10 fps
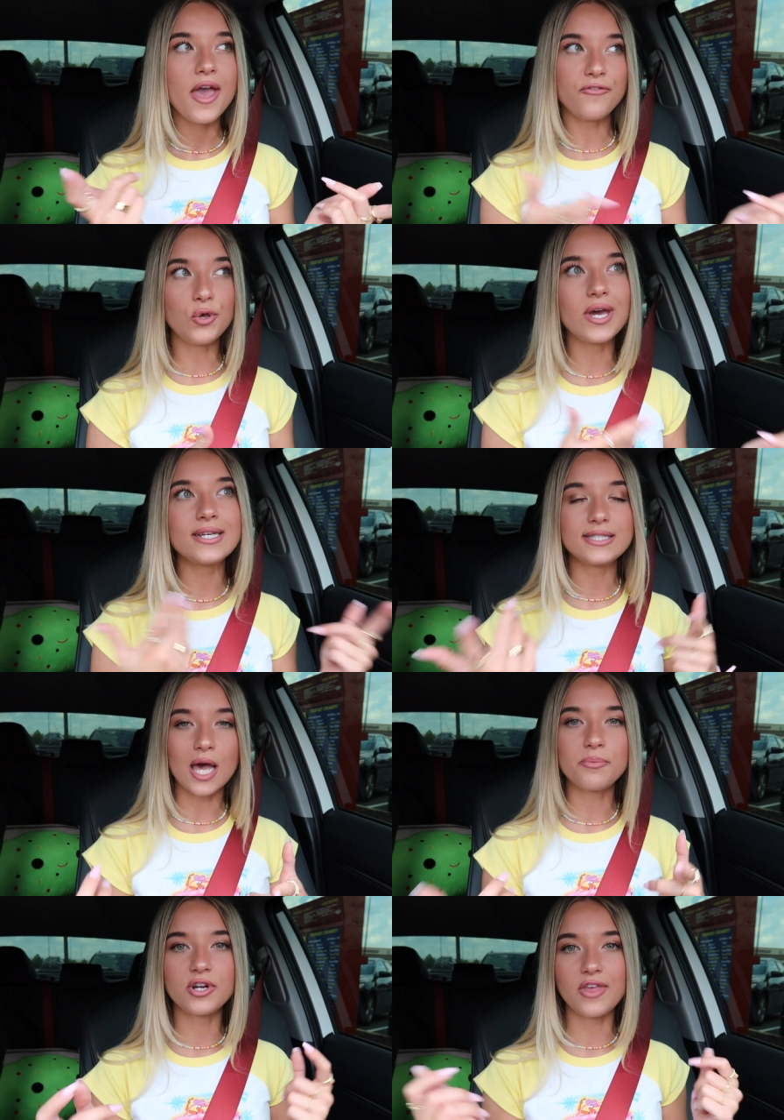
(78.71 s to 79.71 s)
If you get it
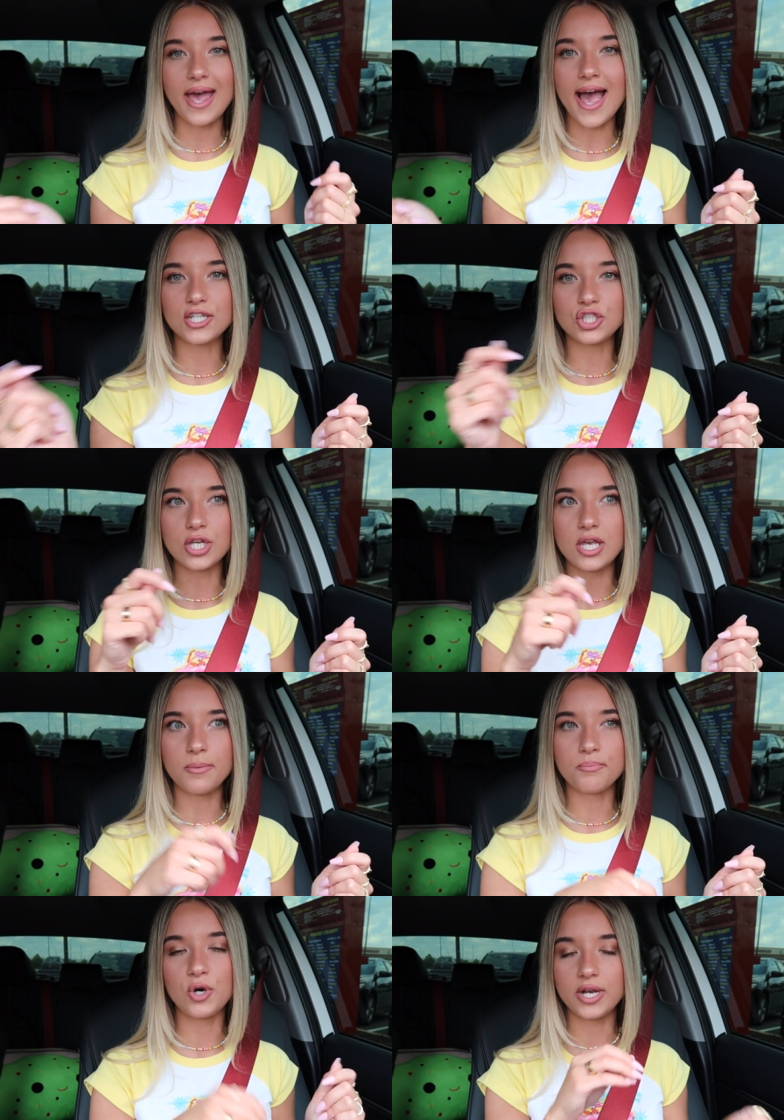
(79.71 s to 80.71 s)
separate, they
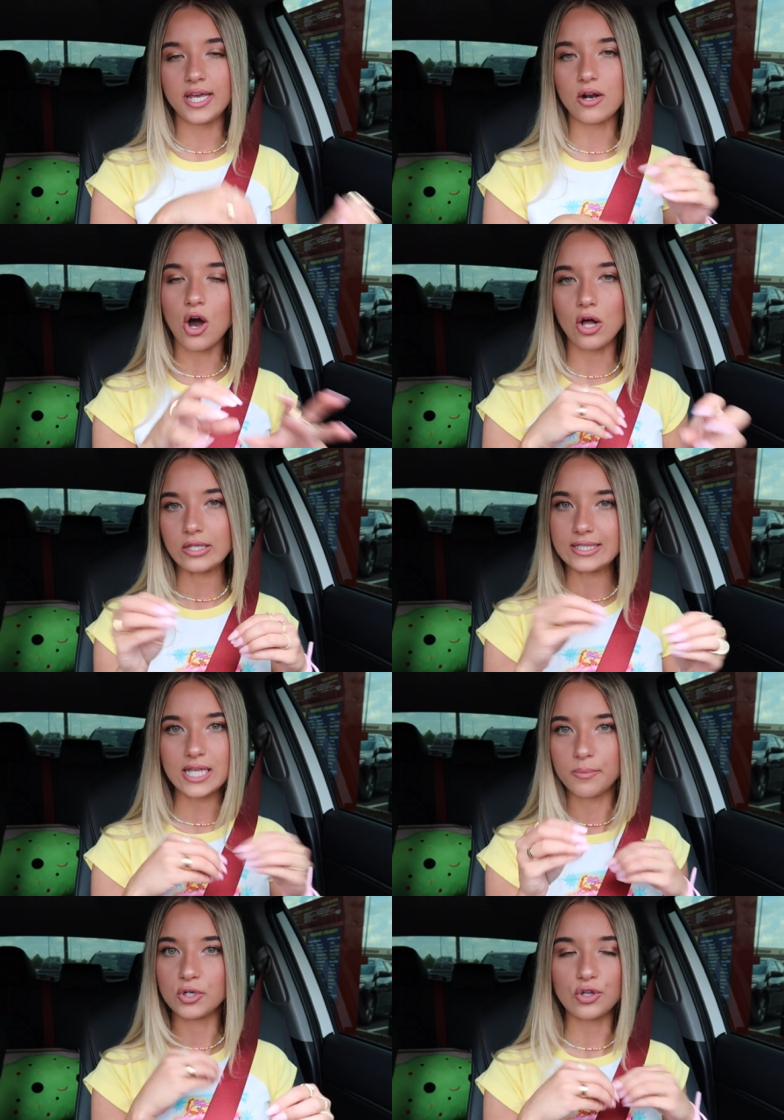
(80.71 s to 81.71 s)
actually put it all in
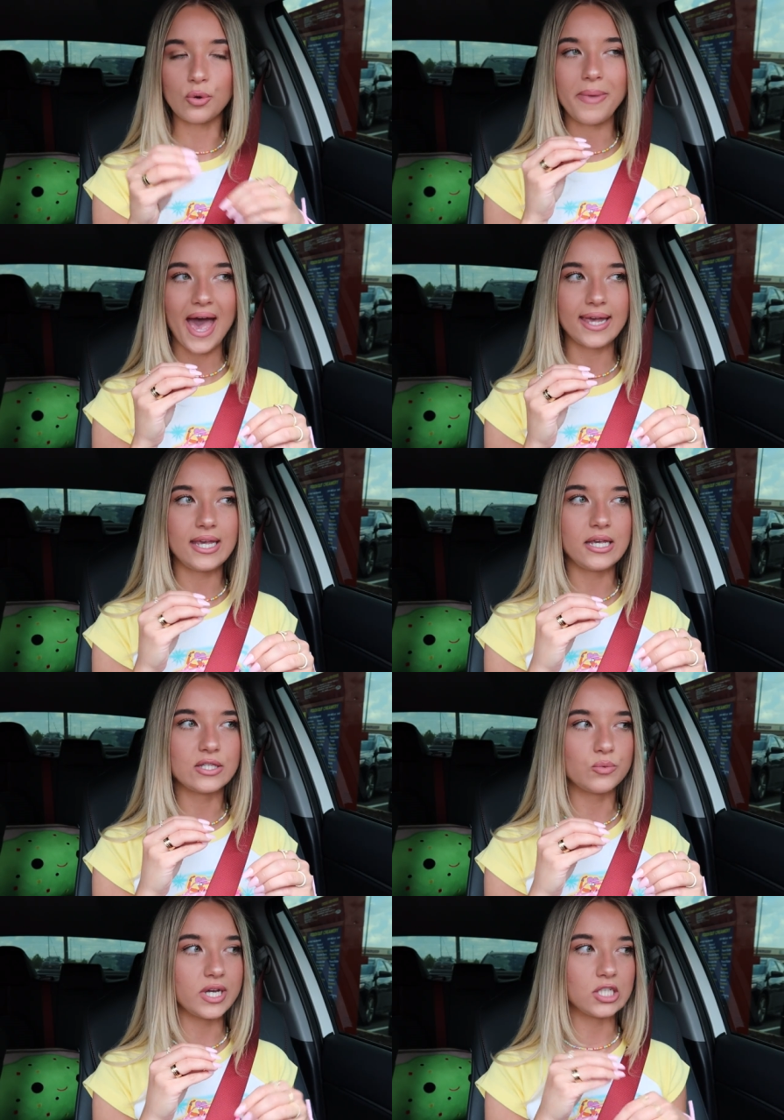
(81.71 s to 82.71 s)
separate little
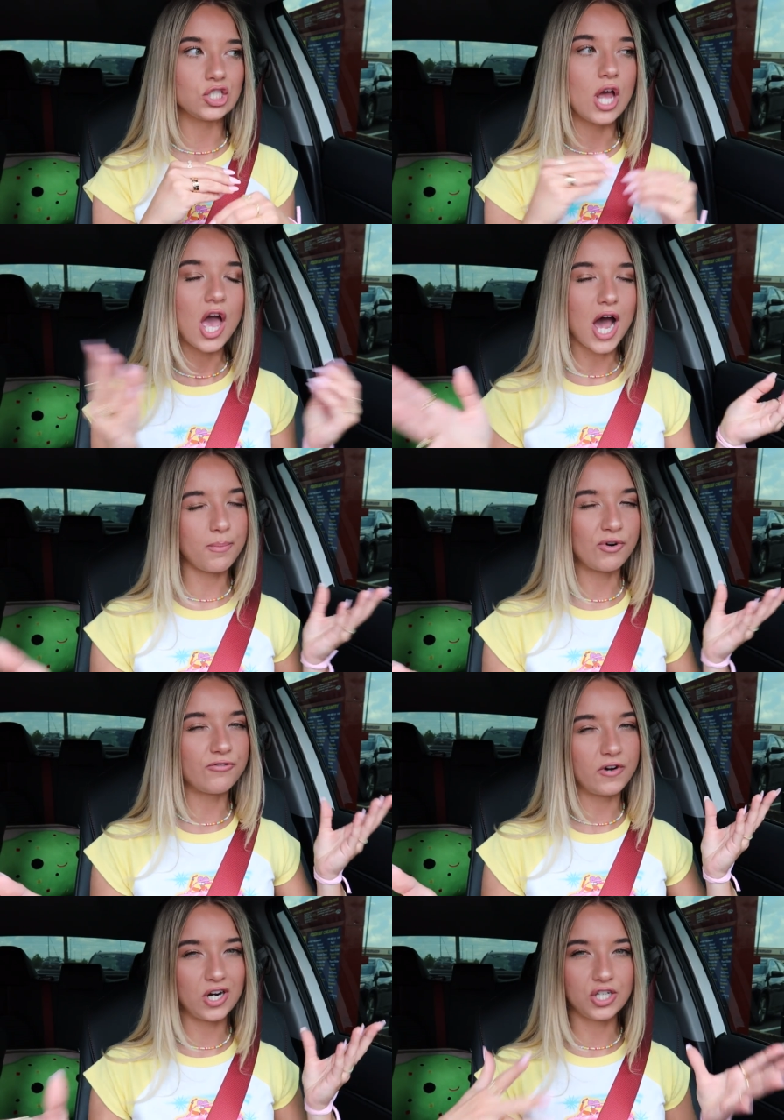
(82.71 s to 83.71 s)
baggies, which I
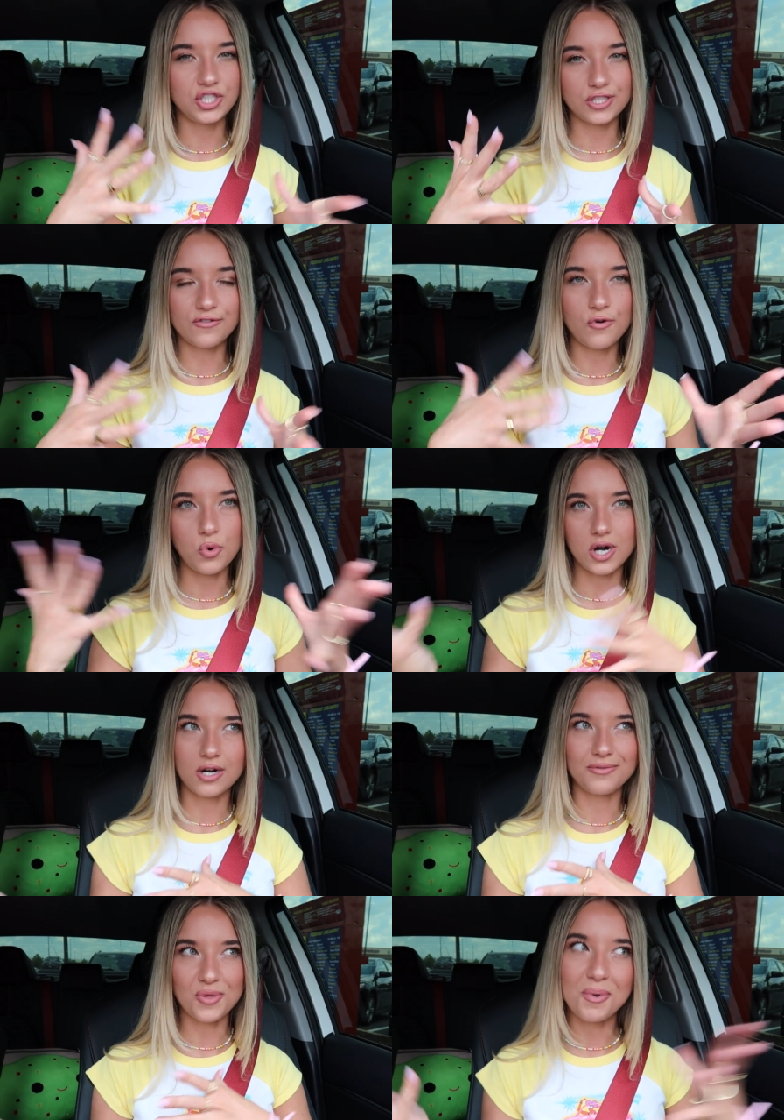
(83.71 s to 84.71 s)
prefer just
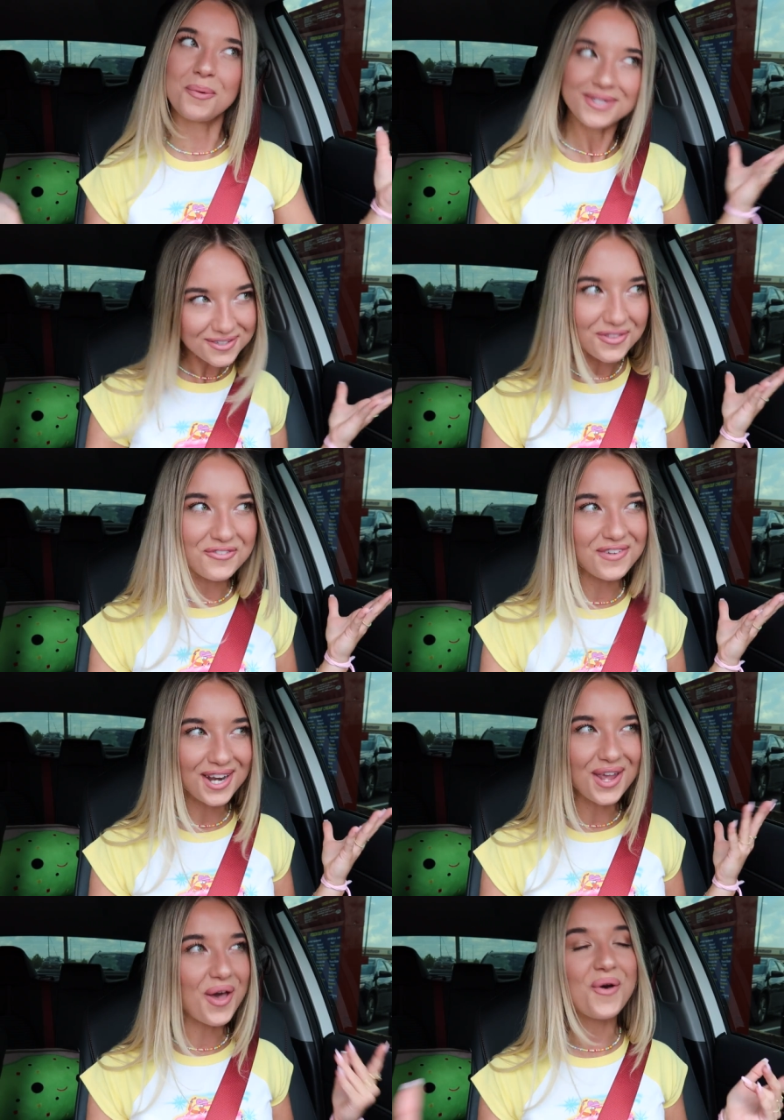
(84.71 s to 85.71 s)
for the purpose of the
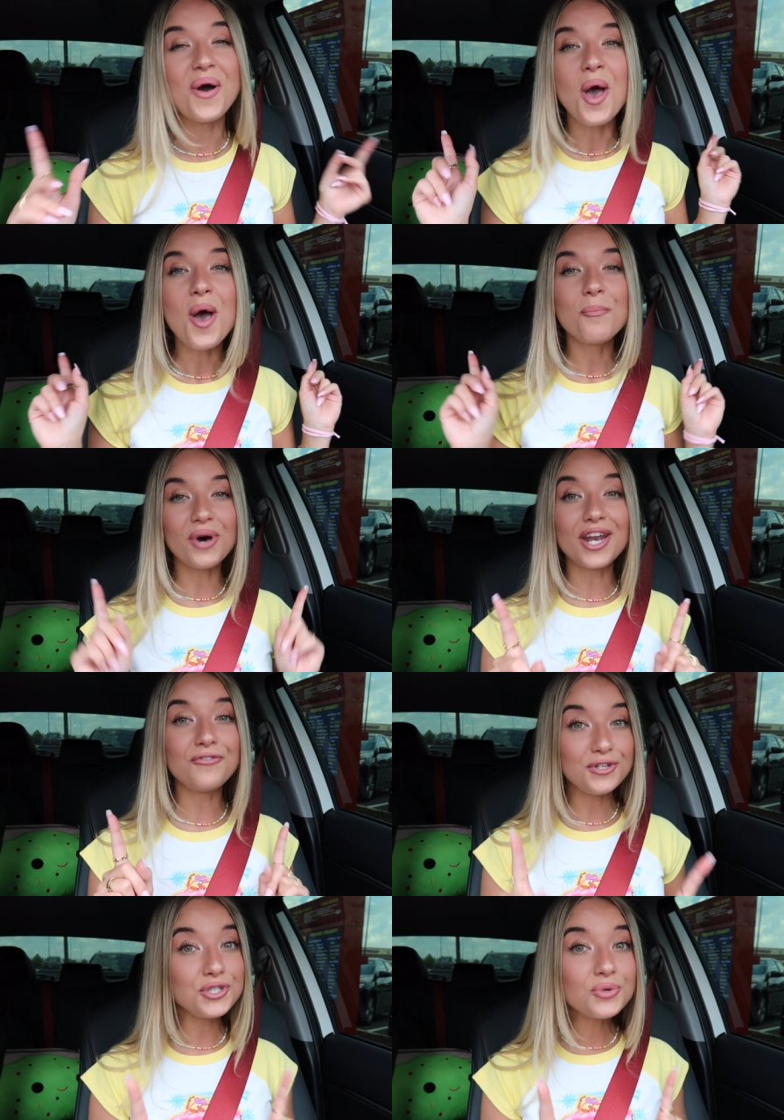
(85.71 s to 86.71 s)
video. But if
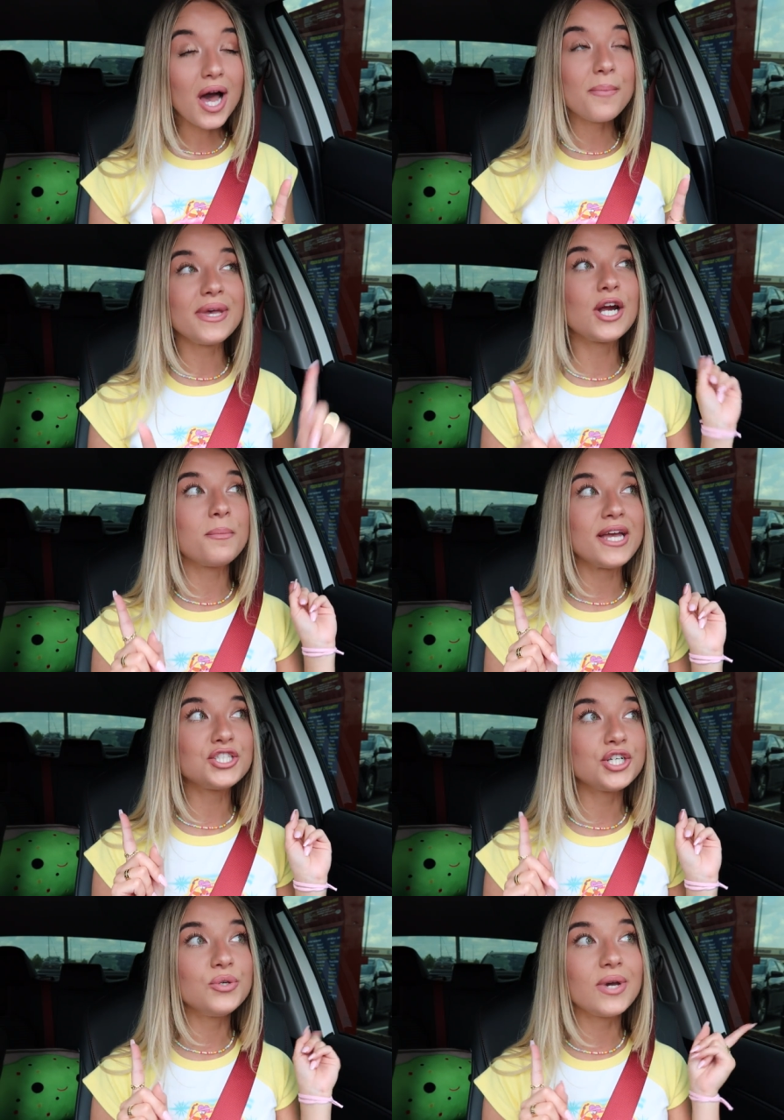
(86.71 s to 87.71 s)
you do come here, make
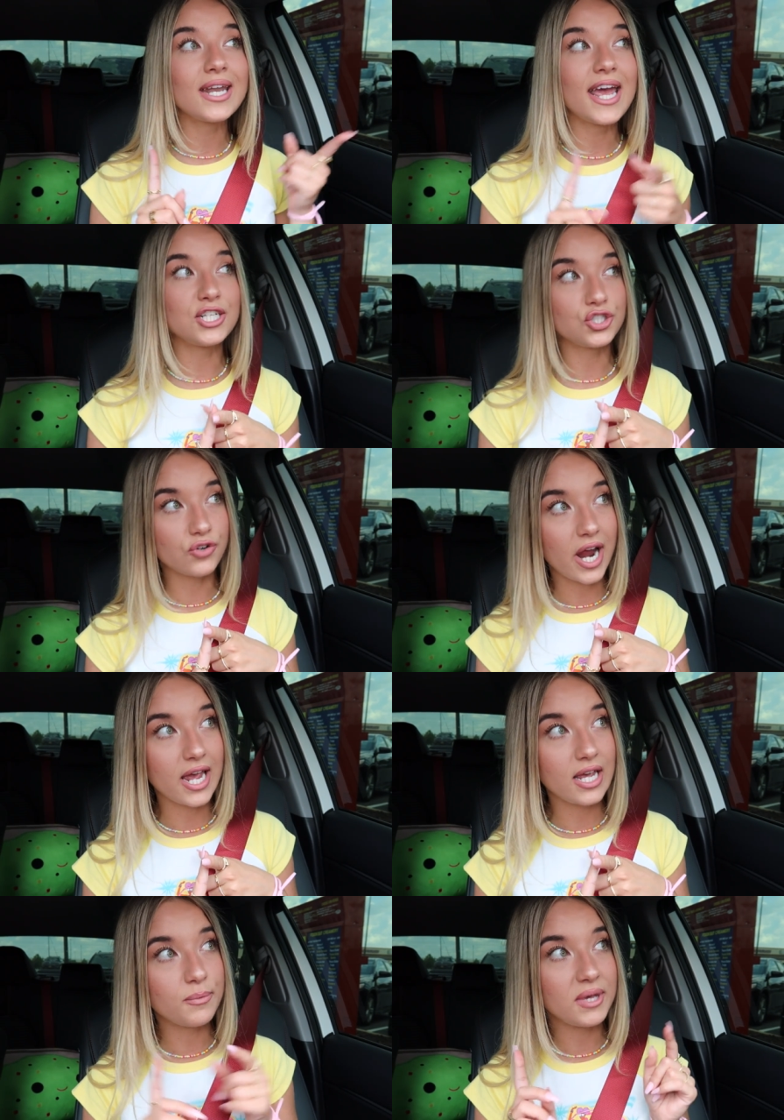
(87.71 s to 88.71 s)
sure you get a
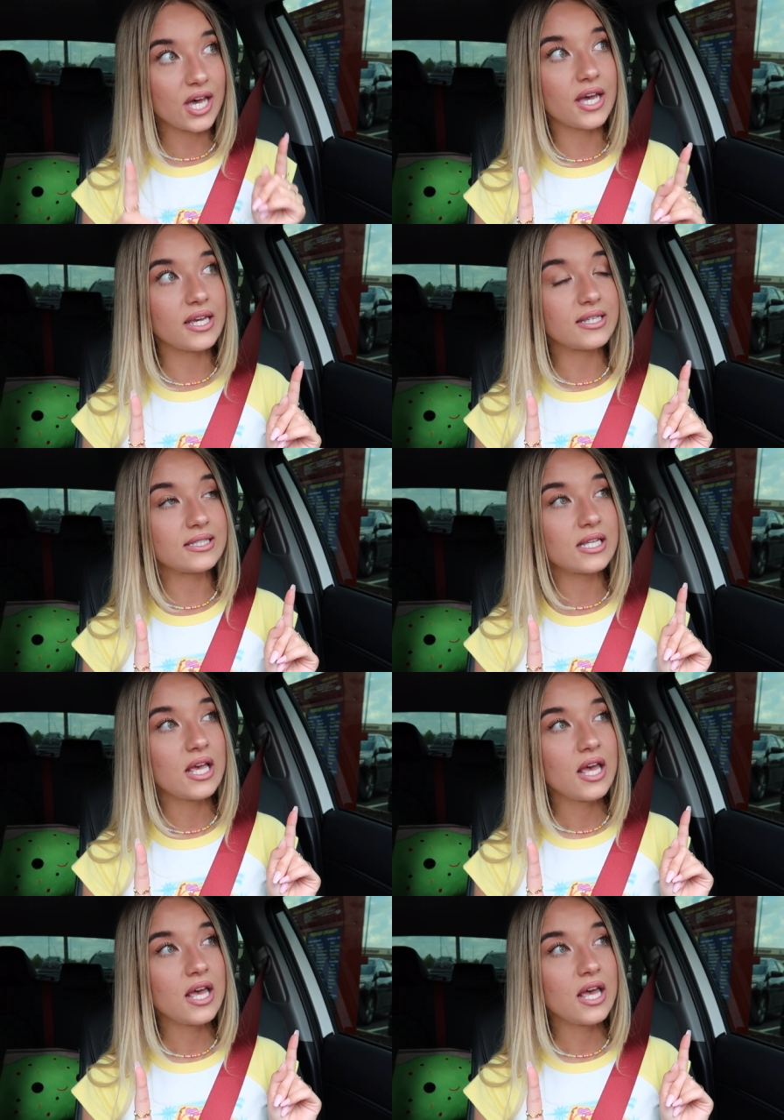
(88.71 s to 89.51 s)
tray because